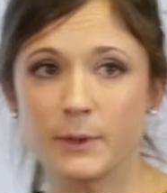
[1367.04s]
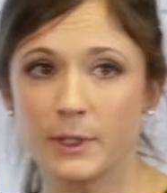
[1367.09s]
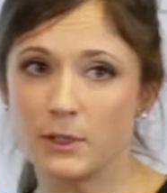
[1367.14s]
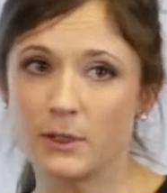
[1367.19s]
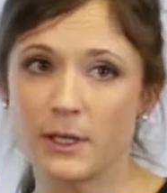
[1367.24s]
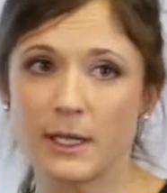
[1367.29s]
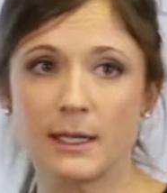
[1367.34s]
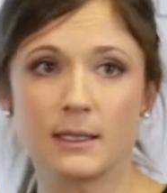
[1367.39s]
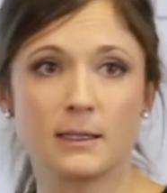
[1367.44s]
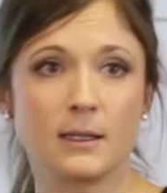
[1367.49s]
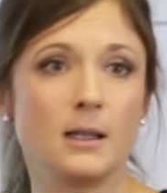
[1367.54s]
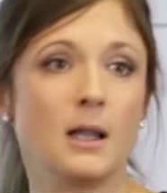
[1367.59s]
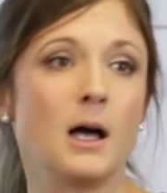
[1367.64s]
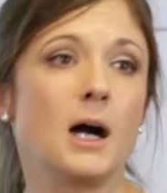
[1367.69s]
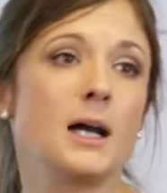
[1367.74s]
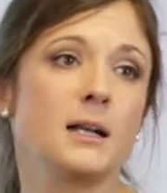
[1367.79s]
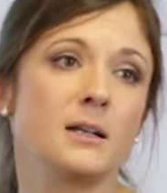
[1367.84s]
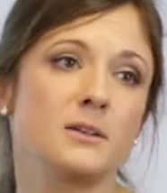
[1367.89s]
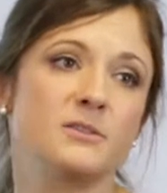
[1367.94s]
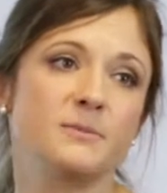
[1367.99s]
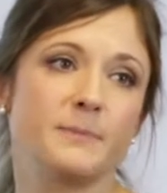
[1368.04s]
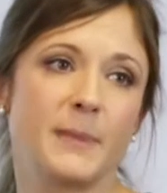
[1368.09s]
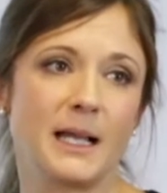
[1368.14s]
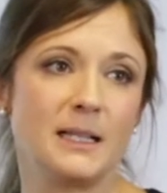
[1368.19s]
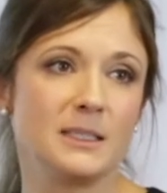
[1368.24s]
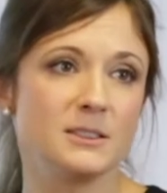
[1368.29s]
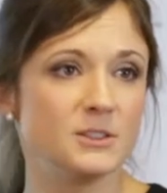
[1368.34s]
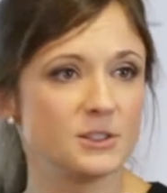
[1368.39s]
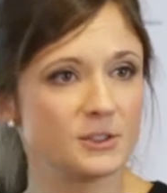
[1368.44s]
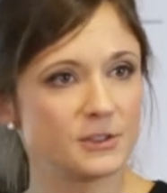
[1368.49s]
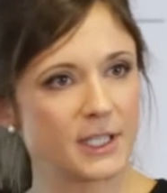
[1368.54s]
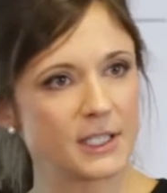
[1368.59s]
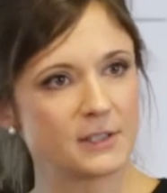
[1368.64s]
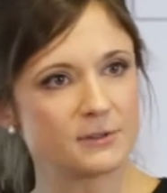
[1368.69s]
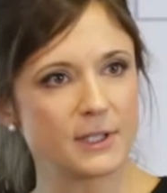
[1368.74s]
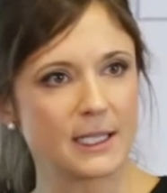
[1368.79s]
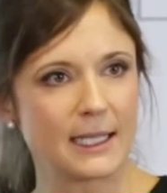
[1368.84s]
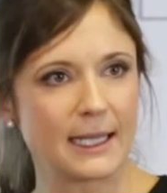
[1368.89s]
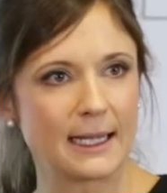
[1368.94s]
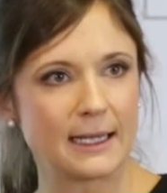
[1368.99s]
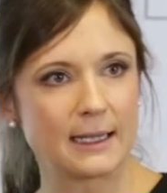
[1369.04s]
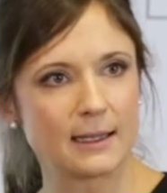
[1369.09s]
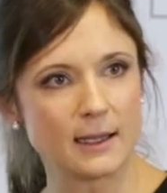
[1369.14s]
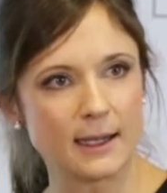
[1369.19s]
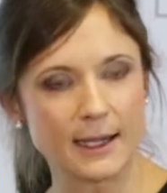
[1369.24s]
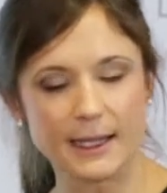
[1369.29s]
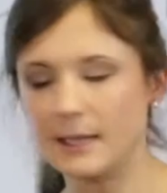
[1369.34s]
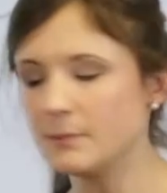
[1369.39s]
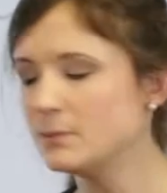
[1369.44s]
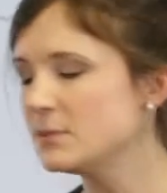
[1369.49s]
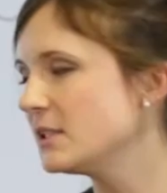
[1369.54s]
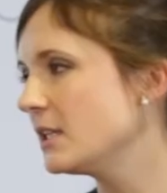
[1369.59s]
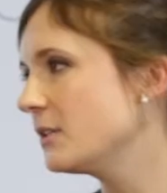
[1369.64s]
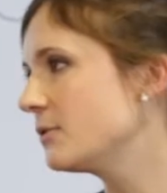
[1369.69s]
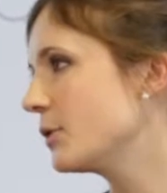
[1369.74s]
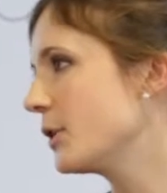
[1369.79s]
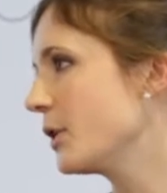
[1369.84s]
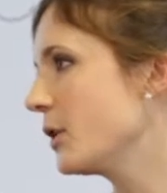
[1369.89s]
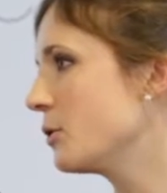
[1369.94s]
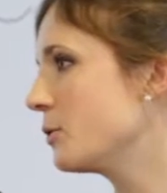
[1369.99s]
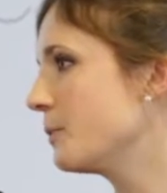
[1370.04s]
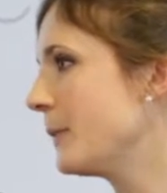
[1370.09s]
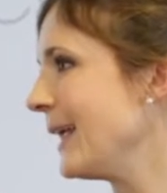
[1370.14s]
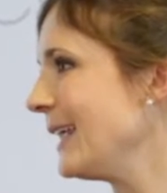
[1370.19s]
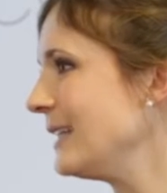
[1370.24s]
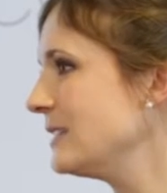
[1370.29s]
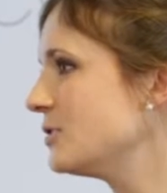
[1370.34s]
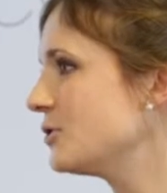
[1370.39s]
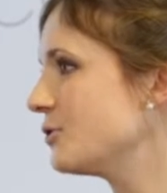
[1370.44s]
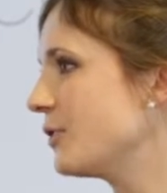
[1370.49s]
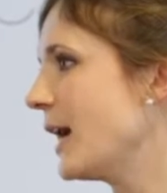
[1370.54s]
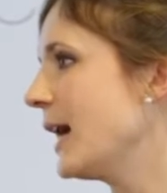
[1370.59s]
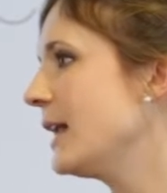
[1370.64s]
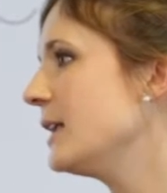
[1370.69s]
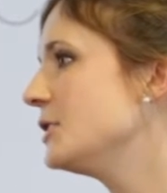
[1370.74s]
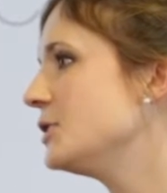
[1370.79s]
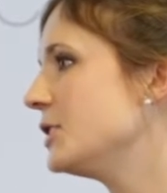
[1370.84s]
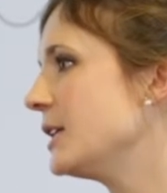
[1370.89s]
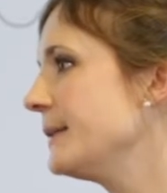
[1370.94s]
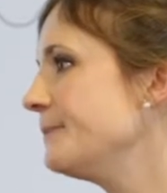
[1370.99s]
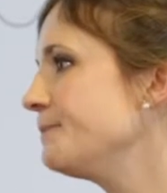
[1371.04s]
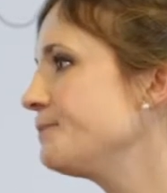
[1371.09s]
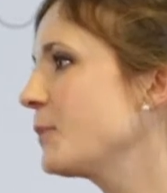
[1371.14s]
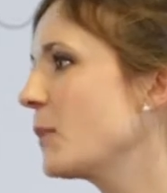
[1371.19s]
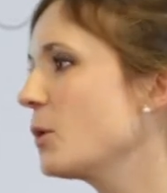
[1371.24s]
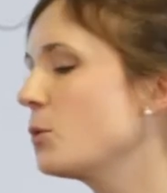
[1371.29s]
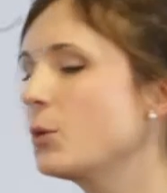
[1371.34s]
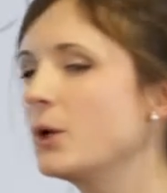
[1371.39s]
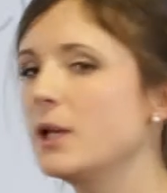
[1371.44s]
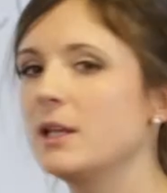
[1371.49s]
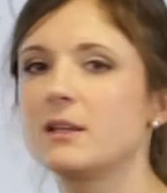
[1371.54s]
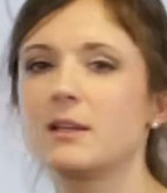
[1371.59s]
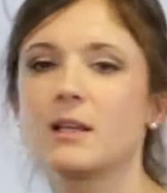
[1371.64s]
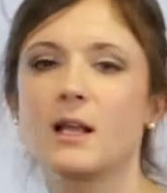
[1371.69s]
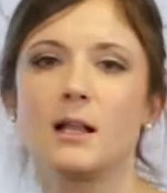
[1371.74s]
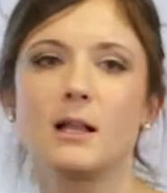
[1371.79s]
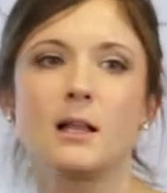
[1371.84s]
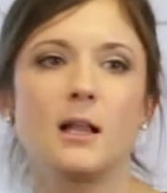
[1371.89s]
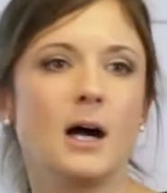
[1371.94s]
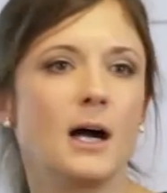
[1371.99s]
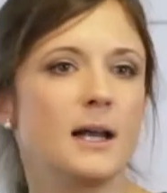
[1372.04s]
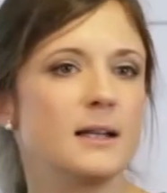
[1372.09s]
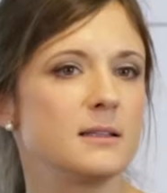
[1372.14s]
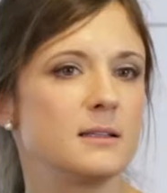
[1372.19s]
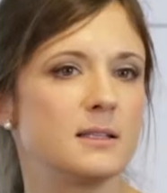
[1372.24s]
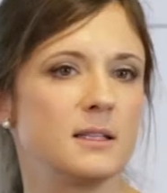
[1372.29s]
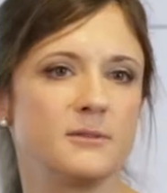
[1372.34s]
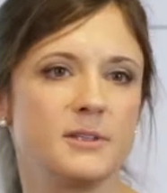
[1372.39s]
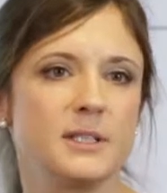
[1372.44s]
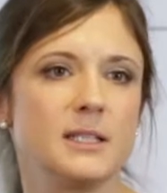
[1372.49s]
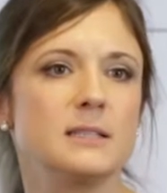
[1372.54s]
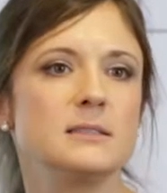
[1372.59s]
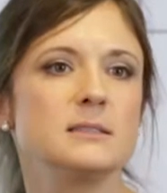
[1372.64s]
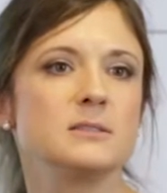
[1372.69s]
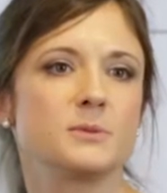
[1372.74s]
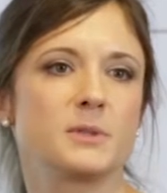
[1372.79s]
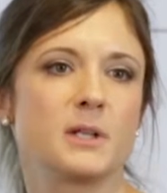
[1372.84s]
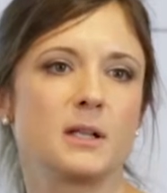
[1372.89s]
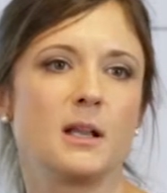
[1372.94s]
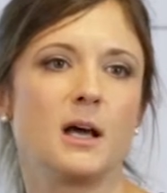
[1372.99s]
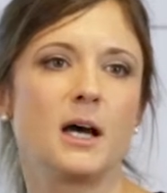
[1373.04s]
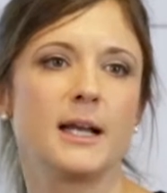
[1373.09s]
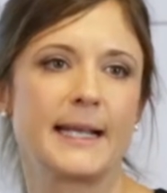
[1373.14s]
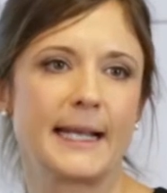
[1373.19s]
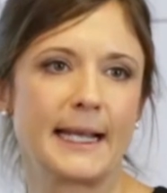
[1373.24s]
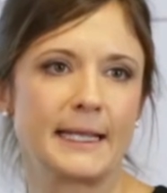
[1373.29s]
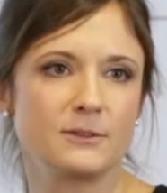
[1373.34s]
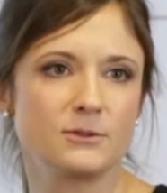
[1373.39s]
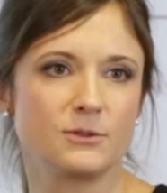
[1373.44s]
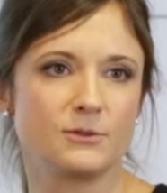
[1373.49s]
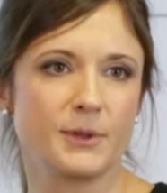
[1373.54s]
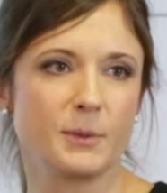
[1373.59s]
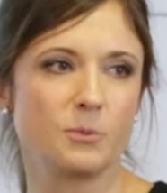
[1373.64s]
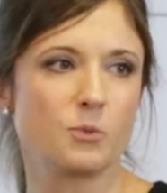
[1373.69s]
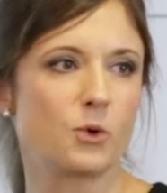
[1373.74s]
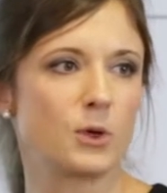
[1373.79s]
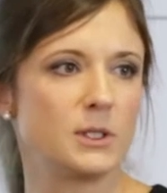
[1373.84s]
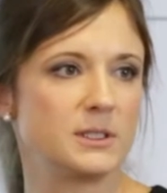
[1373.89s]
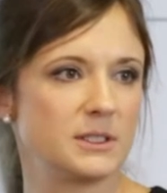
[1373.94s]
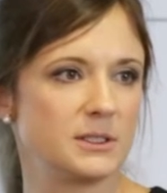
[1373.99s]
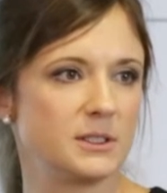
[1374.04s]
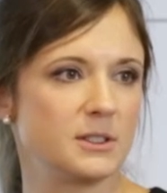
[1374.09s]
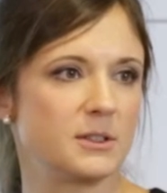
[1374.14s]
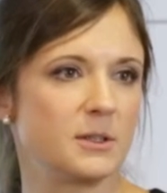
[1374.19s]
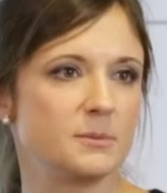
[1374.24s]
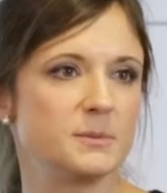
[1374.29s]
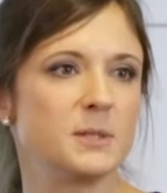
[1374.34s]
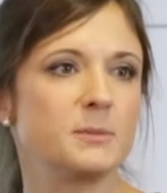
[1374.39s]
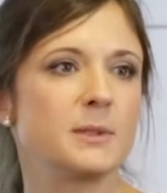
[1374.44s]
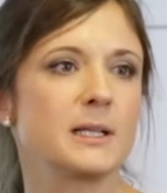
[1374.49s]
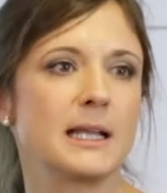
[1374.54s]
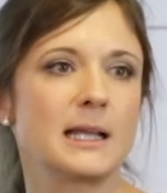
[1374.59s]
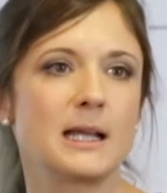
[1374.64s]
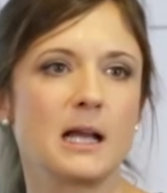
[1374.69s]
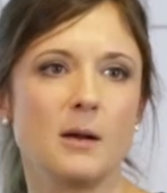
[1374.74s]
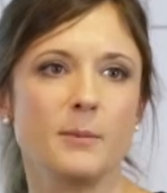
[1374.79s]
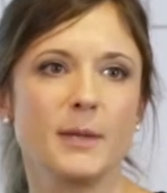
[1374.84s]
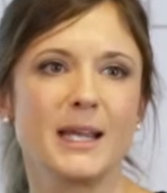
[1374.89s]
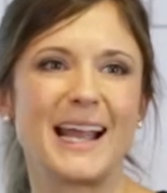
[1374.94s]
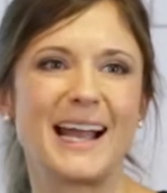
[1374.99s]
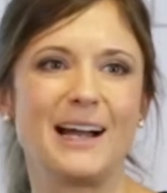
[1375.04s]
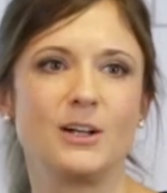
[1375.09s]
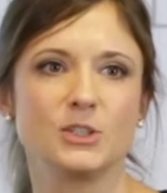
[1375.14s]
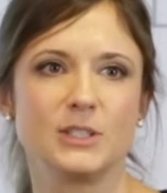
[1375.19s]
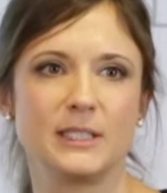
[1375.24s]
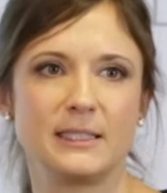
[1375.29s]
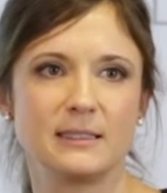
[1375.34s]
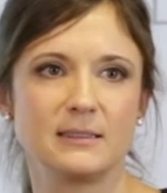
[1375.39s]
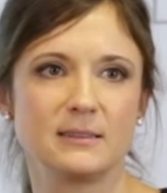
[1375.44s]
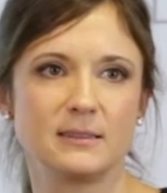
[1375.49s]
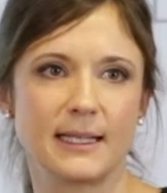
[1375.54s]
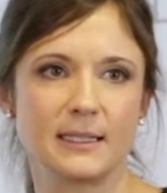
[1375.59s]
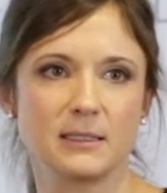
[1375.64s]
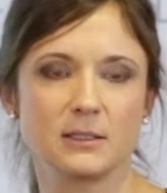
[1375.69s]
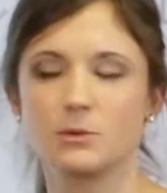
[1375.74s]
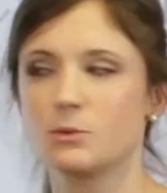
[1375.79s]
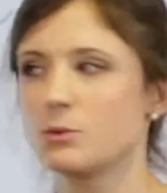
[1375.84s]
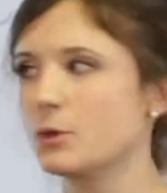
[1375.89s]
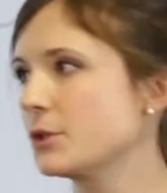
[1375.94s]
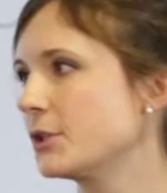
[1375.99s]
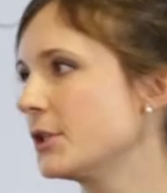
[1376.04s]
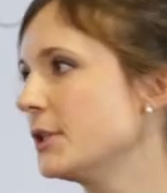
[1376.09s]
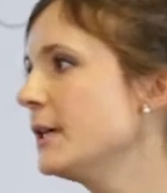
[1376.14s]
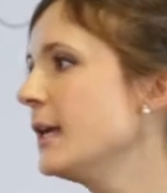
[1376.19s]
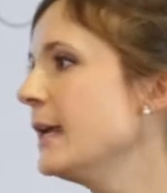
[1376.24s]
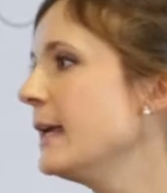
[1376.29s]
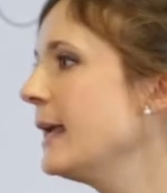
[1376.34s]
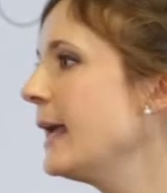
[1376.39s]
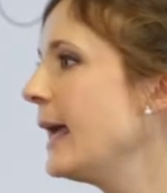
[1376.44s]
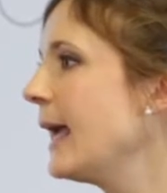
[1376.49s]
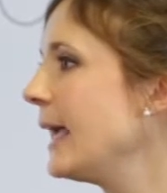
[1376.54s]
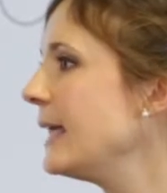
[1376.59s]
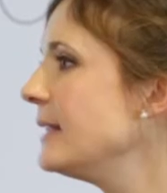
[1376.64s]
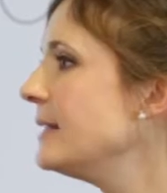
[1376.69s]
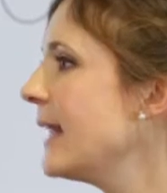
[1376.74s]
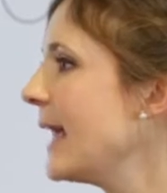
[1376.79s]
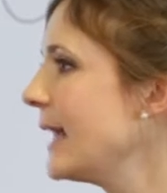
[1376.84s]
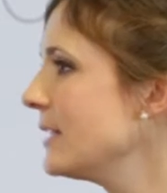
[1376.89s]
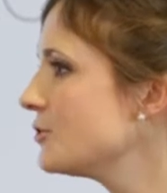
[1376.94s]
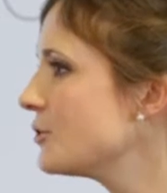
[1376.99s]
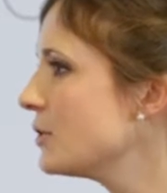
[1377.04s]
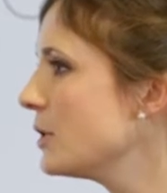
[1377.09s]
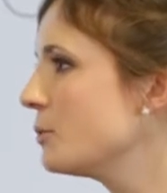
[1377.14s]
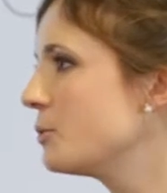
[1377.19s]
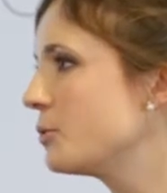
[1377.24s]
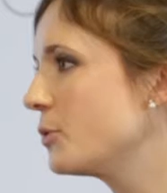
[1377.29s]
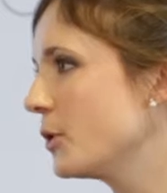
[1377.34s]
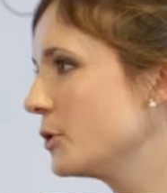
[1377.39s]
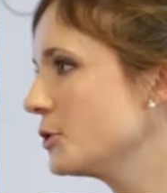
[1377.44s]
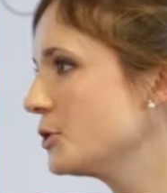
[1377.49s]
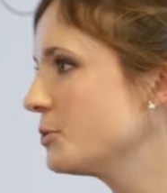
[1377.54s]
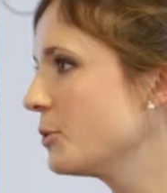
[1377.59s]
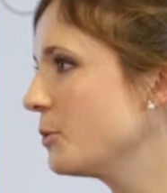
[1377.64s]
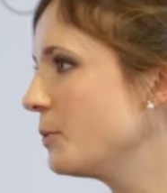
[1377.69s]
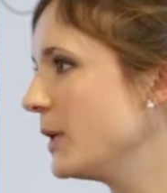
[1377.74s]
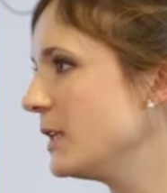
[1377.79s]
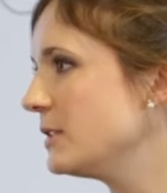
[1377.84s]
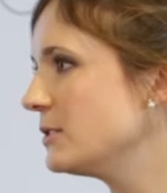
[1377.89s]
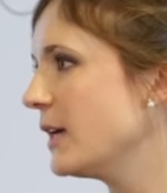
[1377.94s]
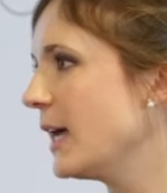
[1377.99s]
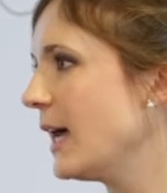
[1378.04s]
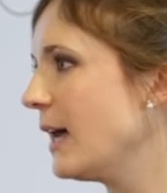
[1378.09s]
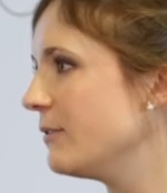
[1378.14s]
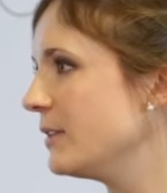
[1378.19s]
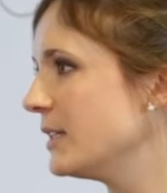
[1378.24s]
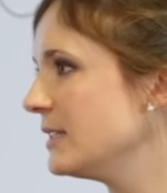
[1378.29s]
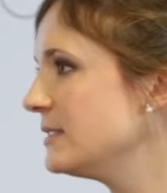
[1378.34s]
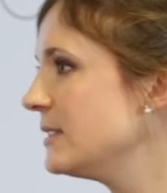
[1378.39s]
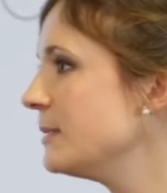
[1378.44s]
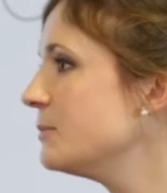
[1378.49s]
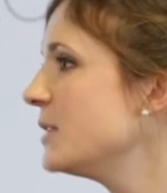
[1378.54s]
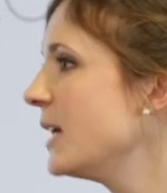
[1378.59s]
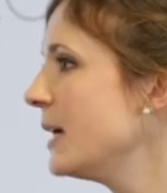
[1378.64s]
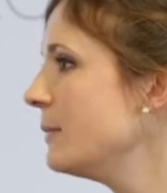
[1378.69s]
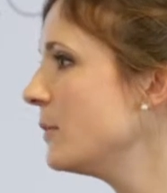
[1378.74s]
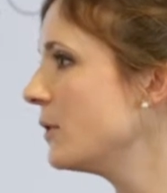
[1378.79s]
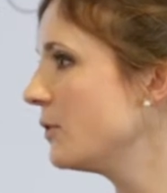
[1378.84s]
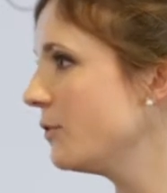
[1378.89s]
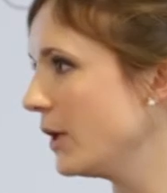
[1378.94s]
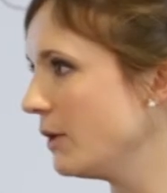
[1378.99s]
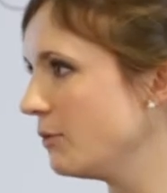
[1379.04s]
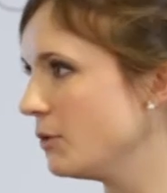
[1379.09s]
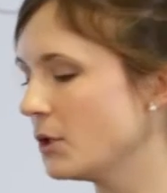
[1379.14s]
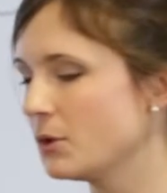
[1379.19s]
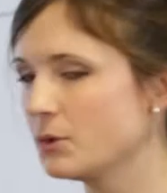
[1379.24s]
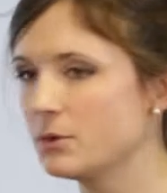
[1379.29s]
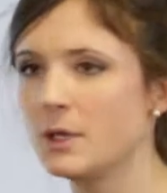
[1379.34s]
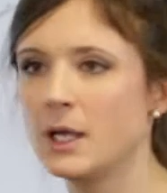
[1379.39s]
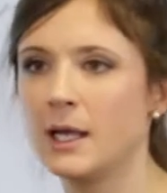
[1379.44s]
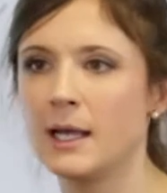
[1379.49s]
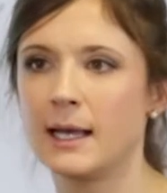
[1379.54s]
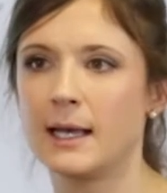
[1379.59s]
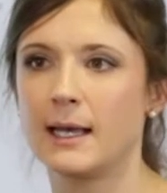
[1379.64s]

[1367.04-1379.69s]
we're looking at a lot of balance sheet related items here for a European strategy, with a lot of dividends, with a lot of annual reports in Europe typically coming out in the second quarter, a natural approach would be to have a September review.